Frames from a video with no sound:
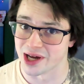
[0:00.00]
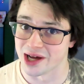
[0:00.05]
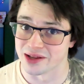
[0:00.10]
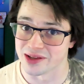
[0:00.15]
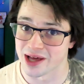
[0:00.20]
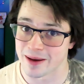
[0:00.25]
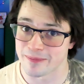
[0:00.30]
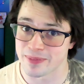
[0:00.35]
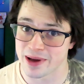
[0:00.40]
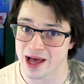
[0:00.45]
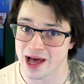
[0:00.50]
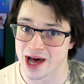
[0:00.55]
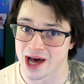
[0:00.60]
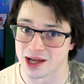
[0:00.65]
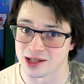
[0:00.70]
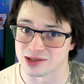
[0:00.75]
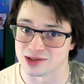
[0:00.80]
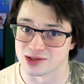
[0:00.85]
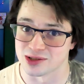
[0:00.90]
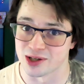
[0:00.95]
Not that
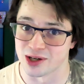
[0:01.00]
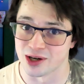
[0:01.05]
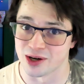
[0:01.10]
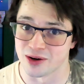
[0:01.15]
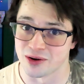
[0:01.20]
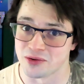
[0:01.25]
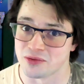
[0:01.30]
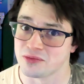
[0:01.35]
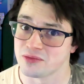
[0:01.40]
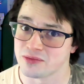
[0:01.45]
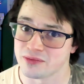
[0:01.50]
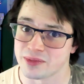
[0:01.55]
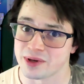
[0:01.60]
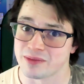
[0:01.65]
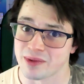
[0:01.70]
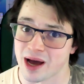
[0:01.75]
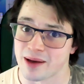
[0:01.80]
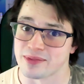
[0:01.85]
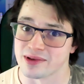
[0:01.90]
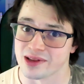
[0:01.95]
bad, so
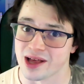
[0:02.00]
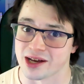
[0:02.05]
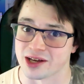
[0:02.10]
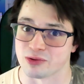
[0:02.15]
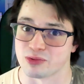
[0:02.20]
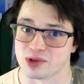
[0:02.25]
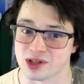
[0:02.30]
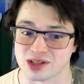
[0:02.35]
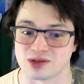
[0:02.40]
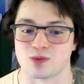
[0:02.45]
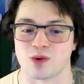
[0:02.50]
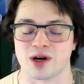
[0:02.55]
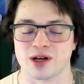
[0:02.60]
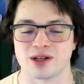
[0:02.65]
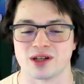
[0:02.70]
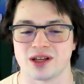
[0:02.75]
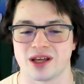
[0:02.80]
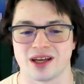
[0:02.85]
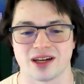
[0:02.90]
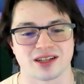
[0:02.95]
we might be lucky with this one.
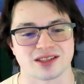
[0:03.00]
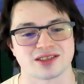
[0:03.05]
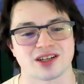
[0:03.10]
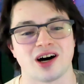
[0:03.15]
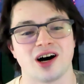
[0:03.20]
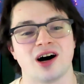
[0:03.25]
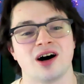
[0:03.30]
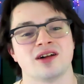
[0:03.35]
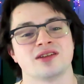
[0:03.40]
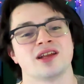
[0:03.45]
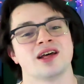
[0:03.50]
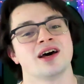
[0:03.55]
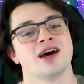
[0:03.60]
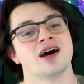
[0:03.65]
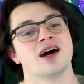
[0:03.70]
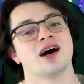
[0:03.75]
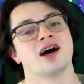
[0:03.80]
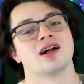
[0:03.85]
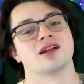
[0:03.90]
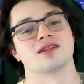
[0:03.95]
And it's called
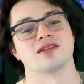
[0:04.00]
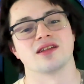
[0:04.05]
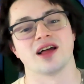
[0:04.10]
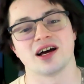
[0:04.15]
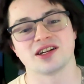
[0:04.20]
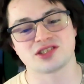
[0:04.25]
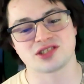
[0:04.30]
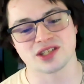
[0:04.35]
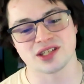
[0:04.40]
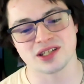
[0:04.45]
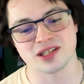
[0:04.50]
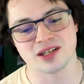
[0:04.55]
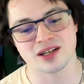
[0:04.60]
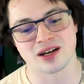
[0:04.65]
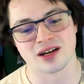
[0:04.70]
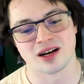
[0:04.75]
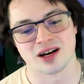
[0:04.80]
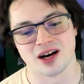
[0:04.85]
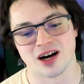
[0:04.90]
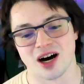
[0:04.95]
Legend
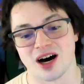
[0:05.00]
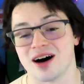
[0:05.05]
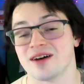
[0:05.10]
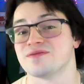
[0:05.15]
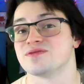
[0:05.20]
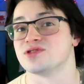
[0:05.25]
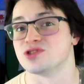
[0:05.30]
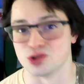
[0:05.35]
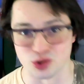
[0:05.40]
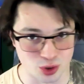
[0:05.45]
of